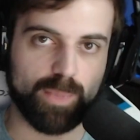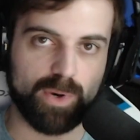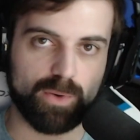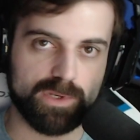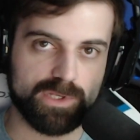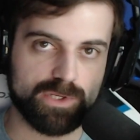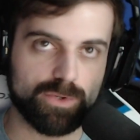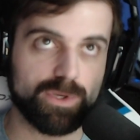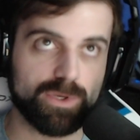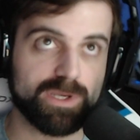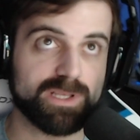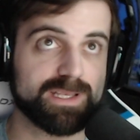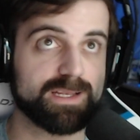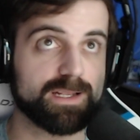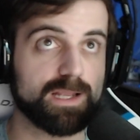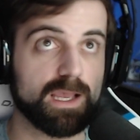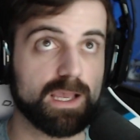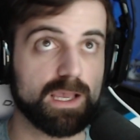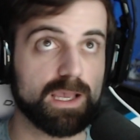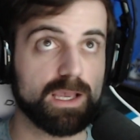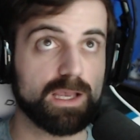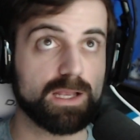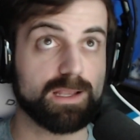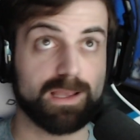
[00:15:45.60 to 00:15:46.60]
we tweaked it
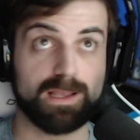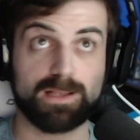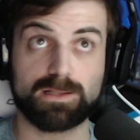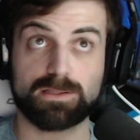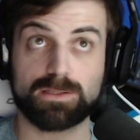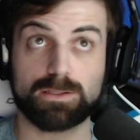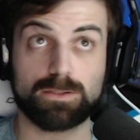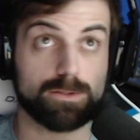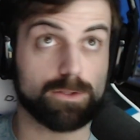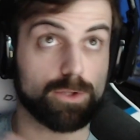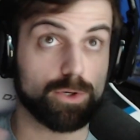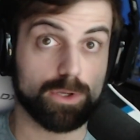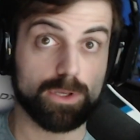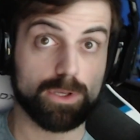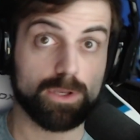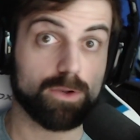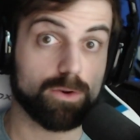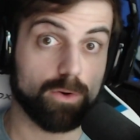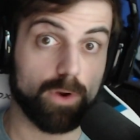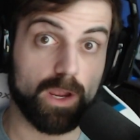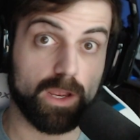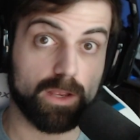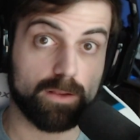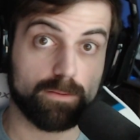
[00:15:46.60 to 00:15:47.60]
and it's looking
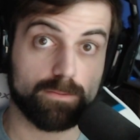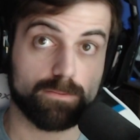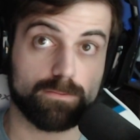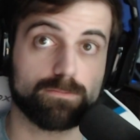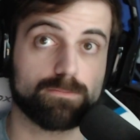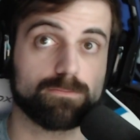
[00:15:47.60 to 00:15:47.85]
great.